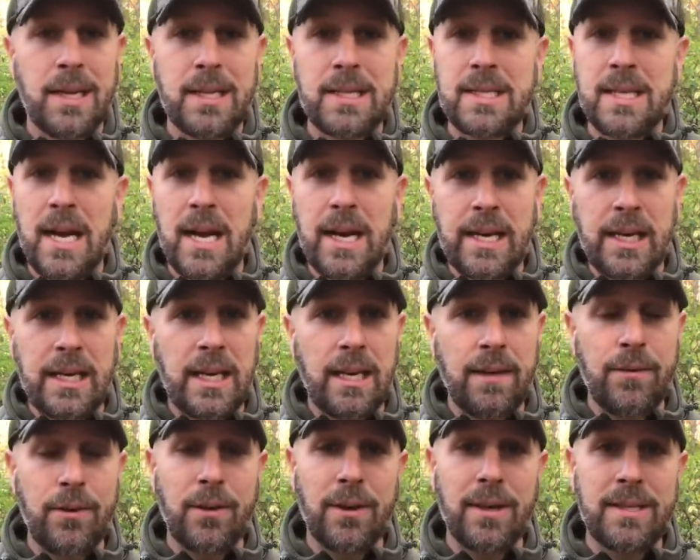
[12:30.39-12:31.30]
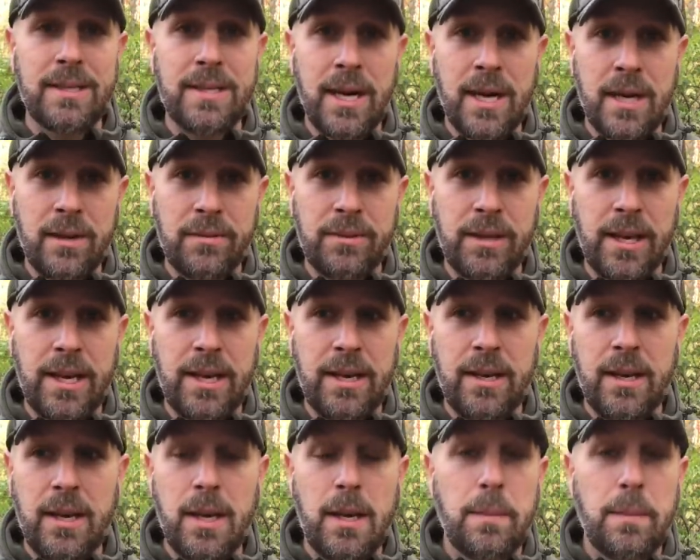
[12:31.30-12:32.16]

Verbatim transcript: It's not gonna give you a ton of light,